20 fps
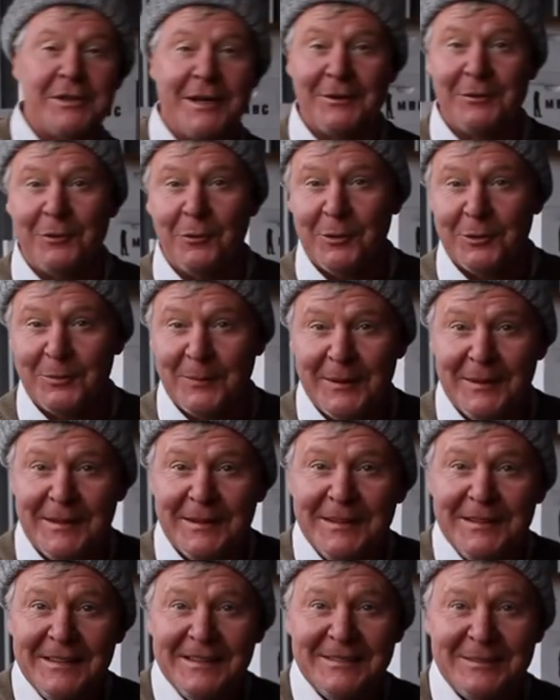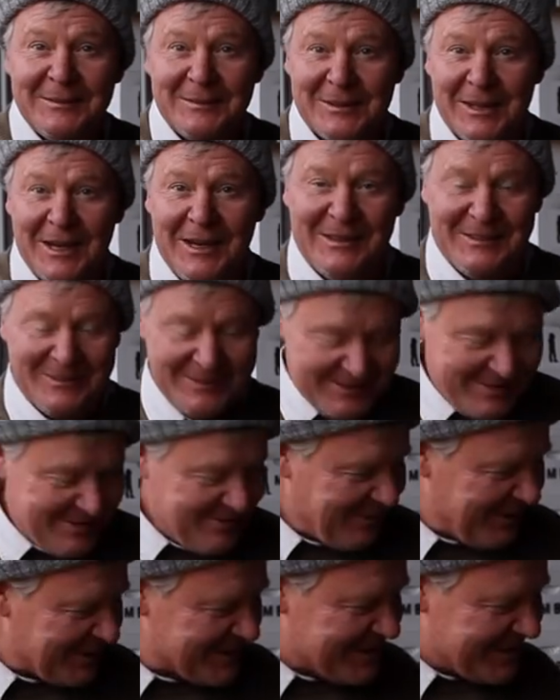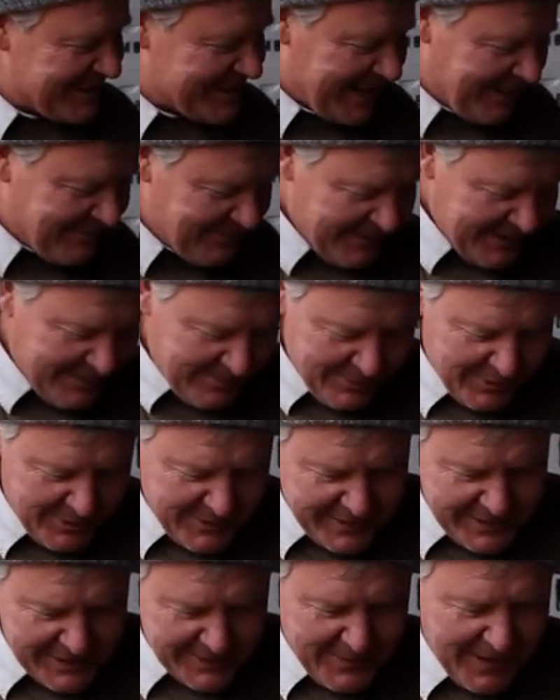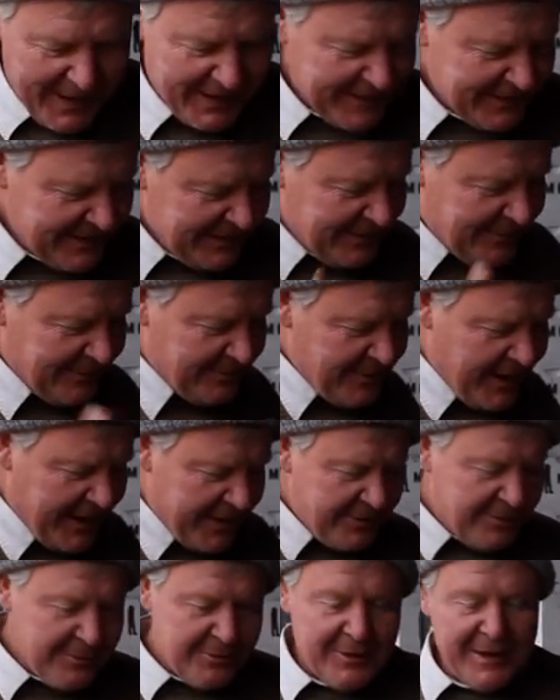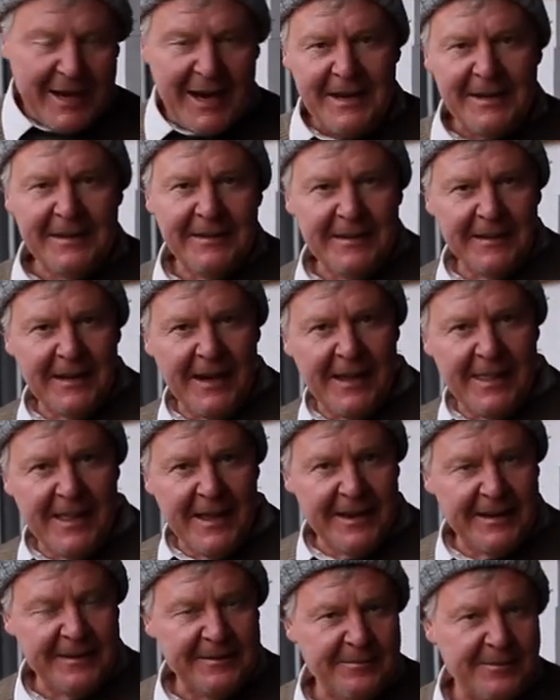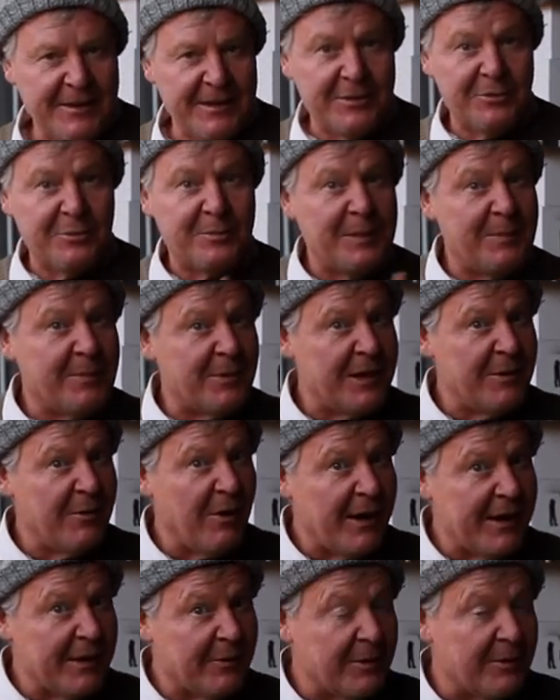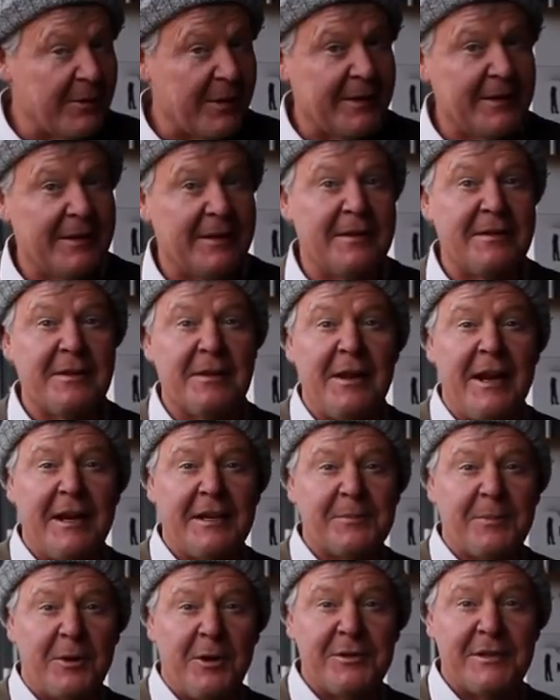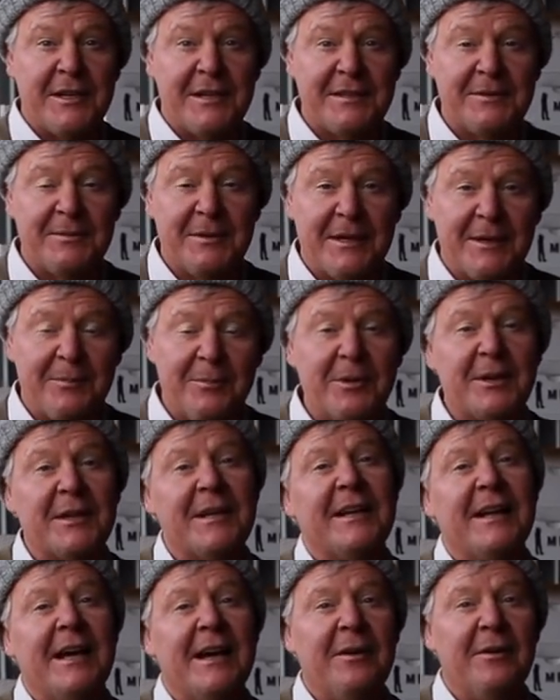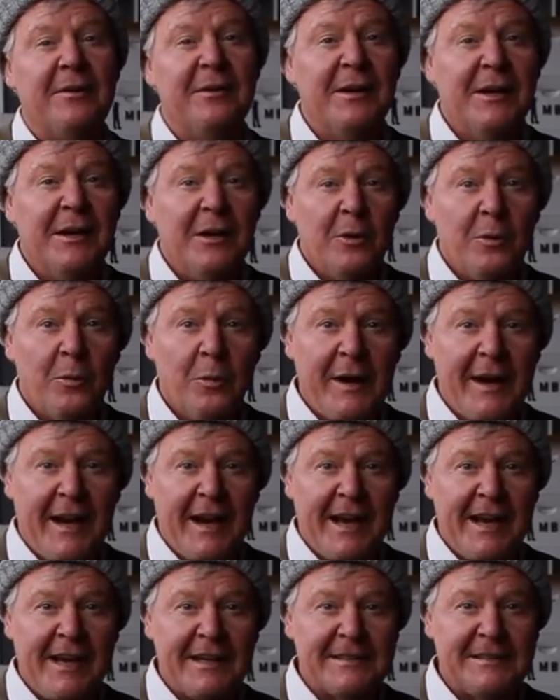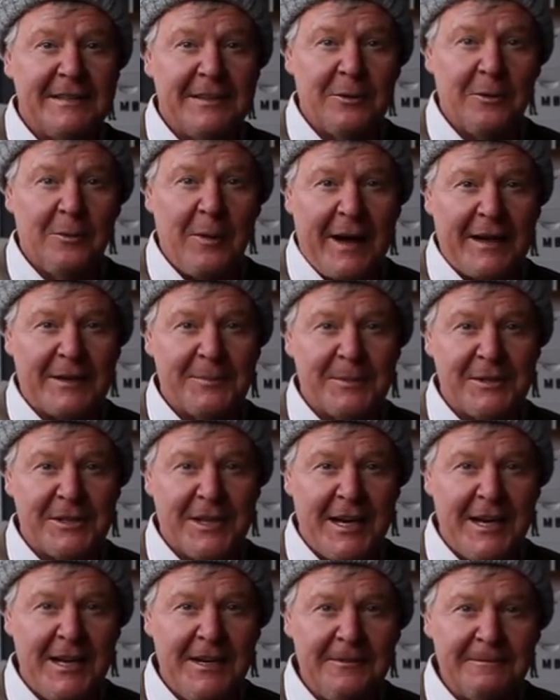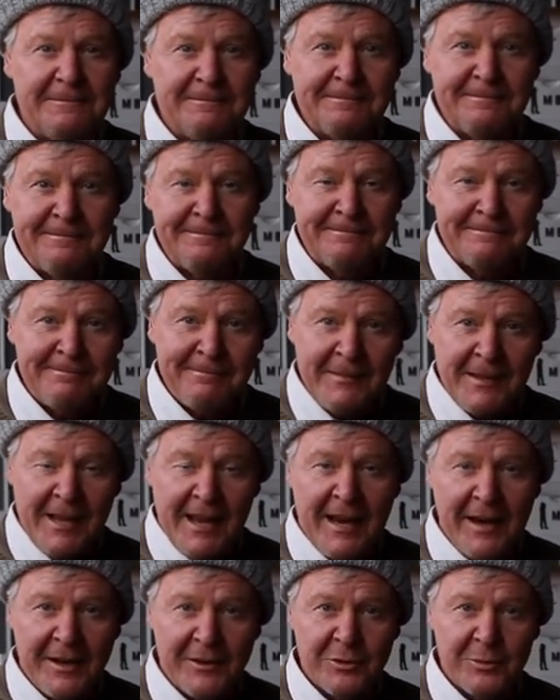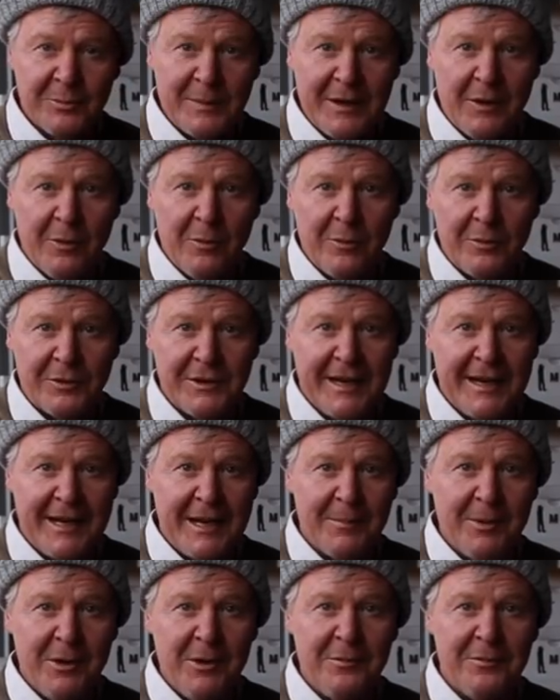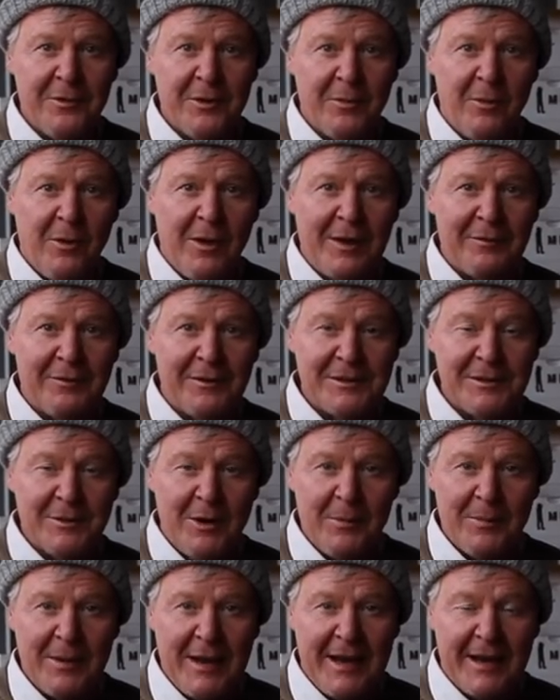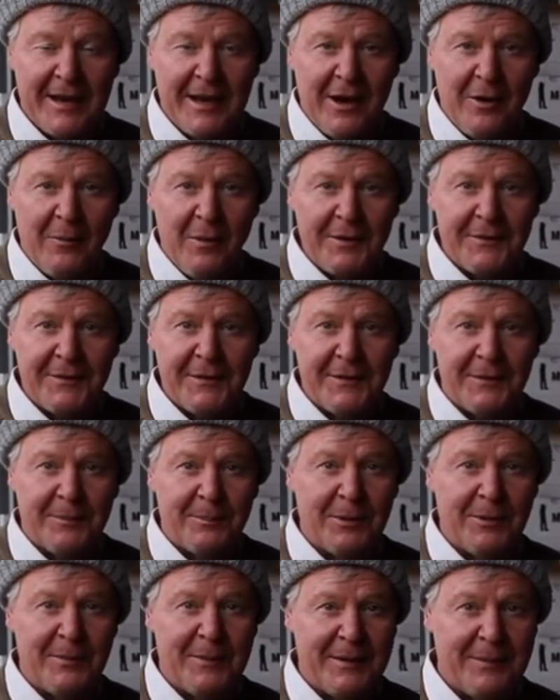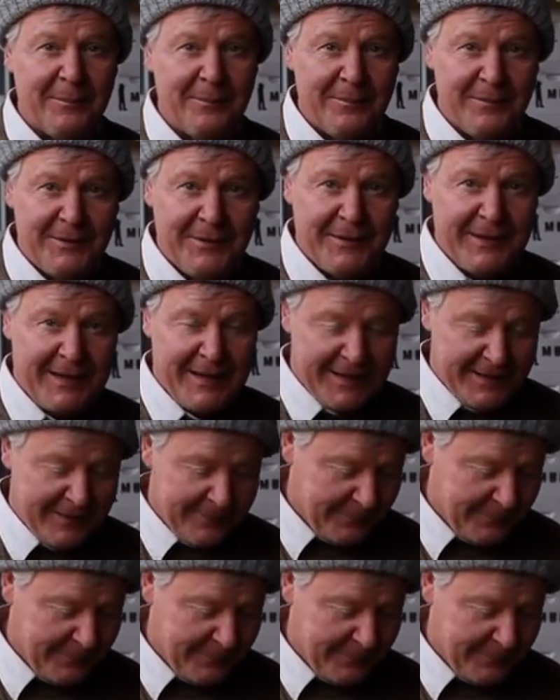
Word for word: our saucepan. So we'll wash this up, put these back, run it through again, and then we should be pretty right. And then the next process, we're going to put it in our wicked ass little wax machine. And it should be all tickety-boo for the wife, and she won't be able to go, what's this bloomin' sticky,